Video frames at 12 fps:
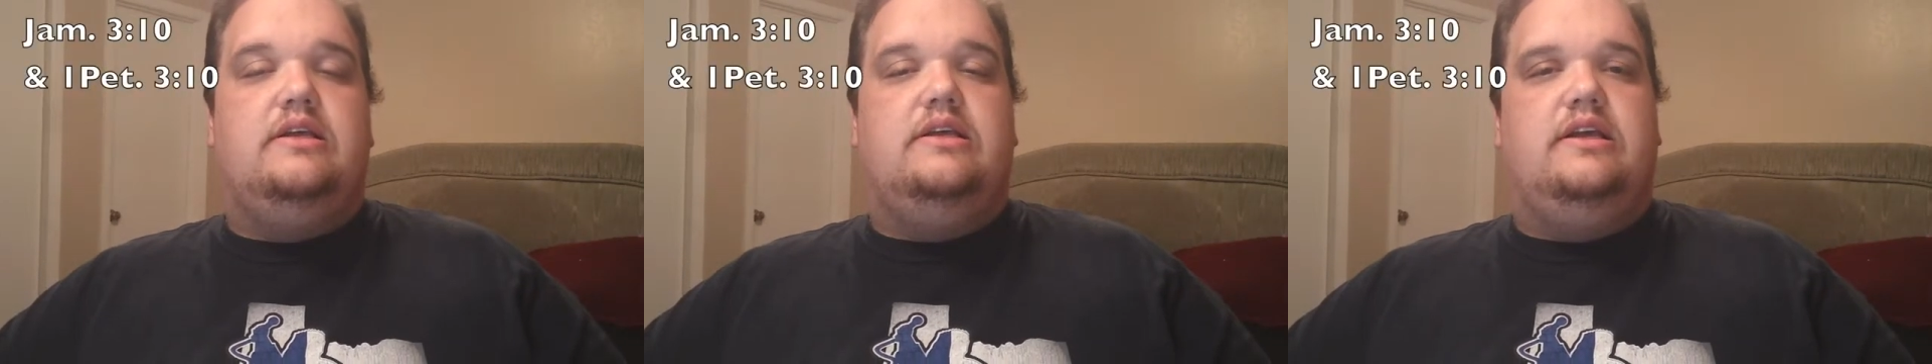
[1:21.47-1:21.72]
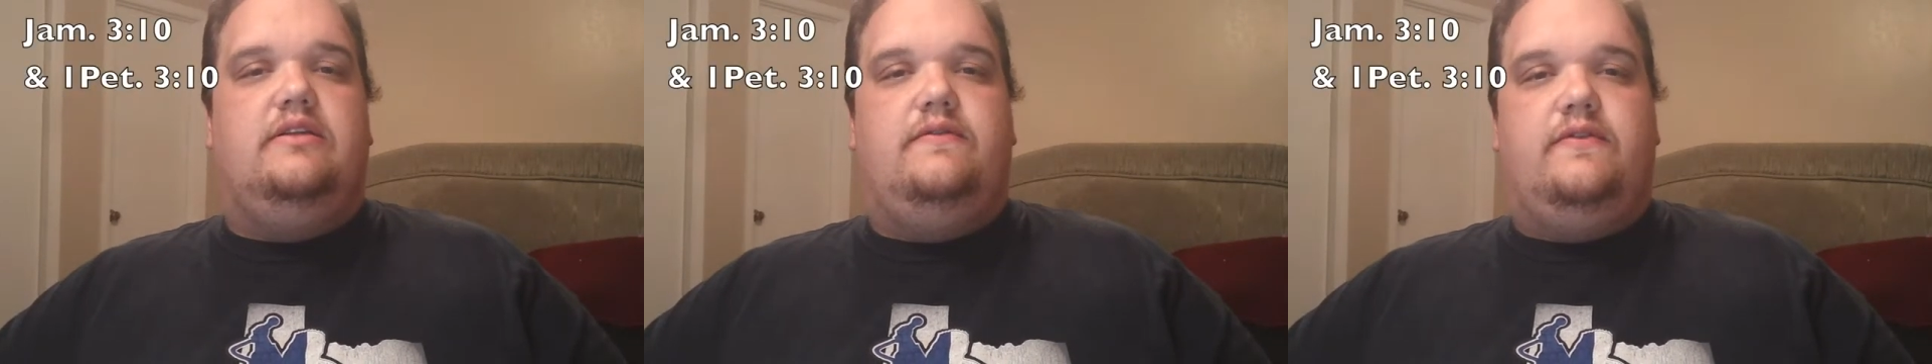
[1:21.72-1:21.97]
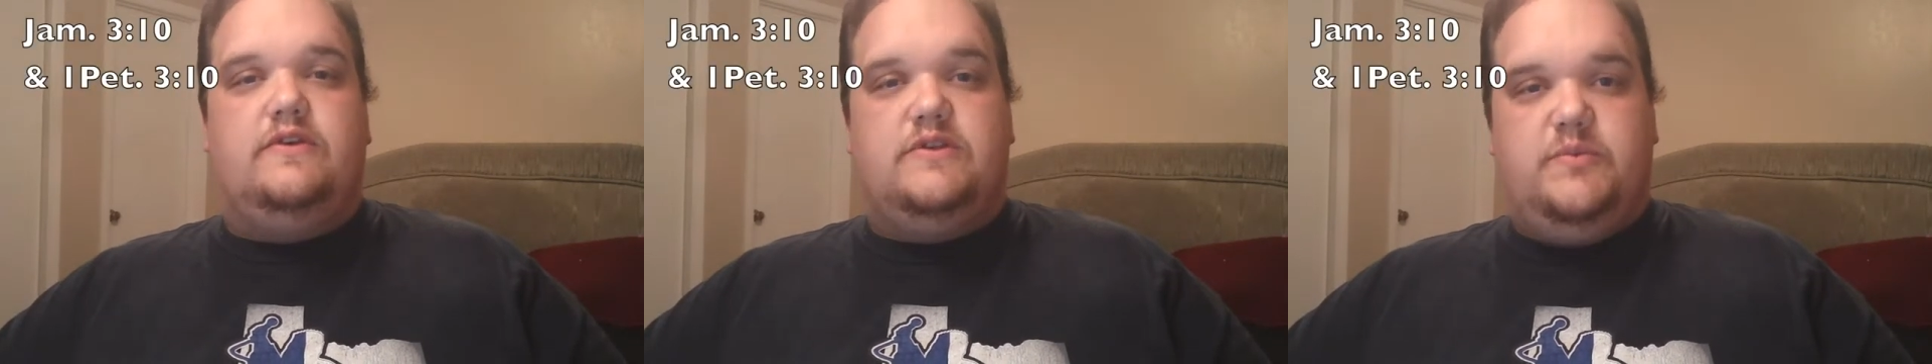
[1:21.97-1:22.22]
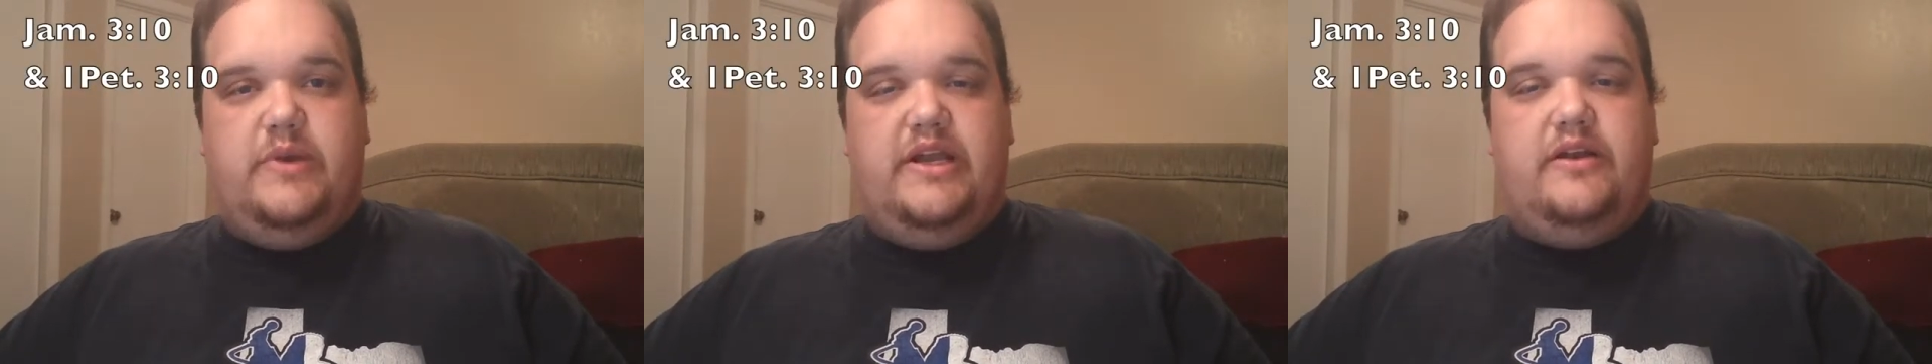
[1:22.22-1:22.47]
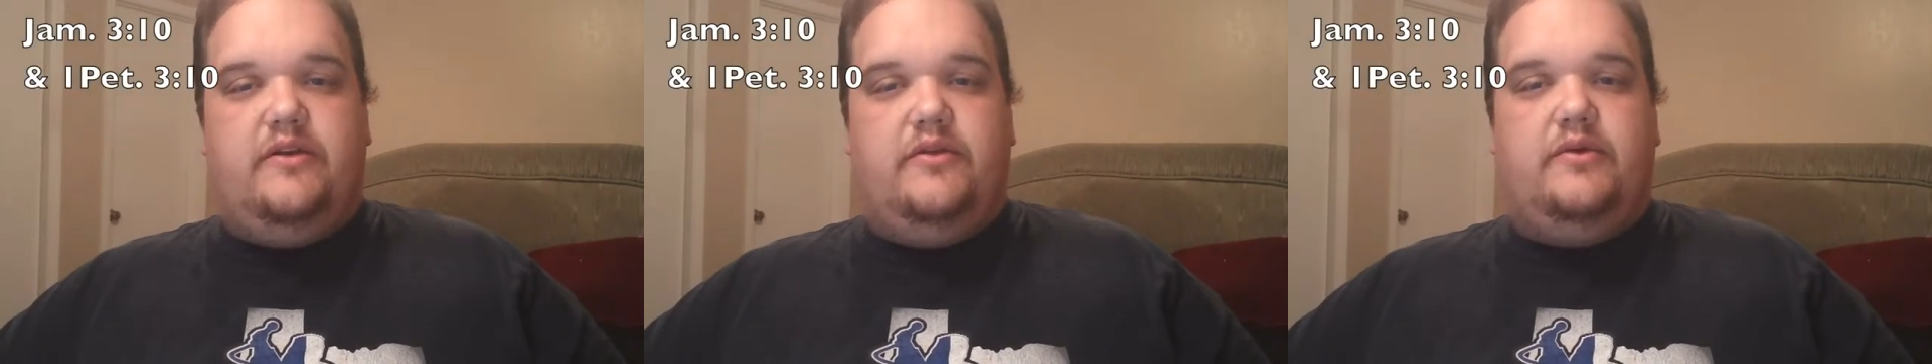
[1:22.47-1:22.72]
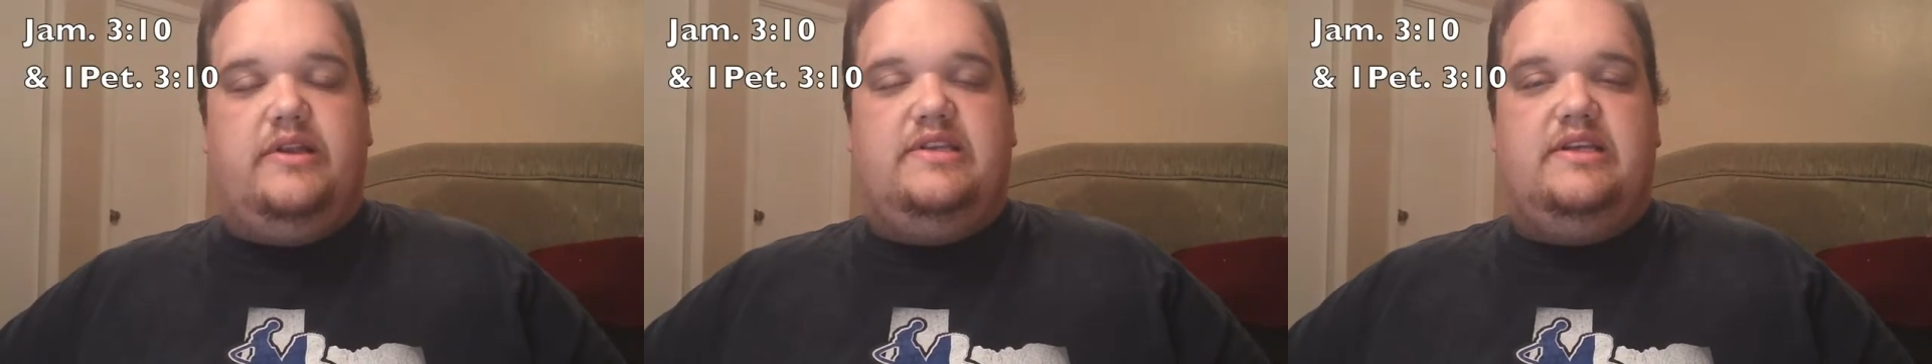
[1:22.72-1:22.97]
and 1 Peter
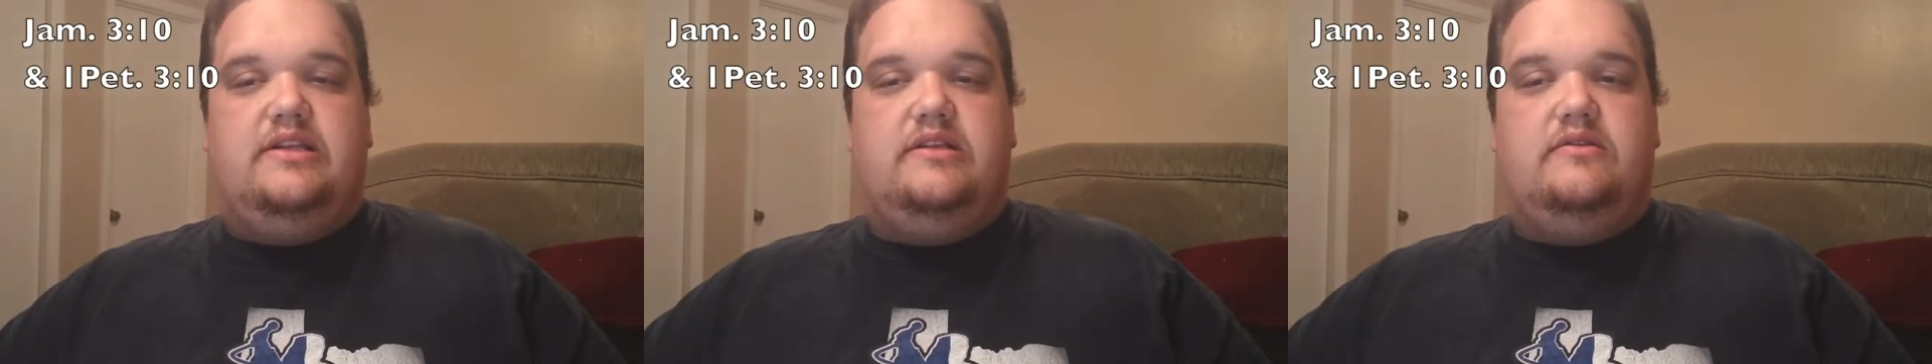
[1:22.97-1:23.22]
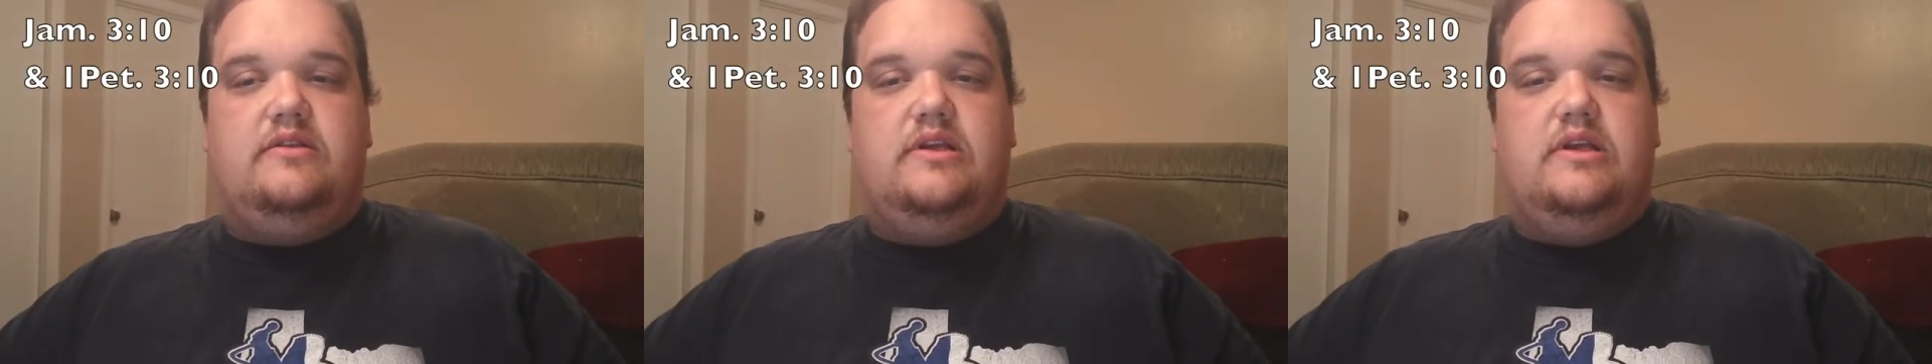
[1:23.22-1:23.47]
3.10.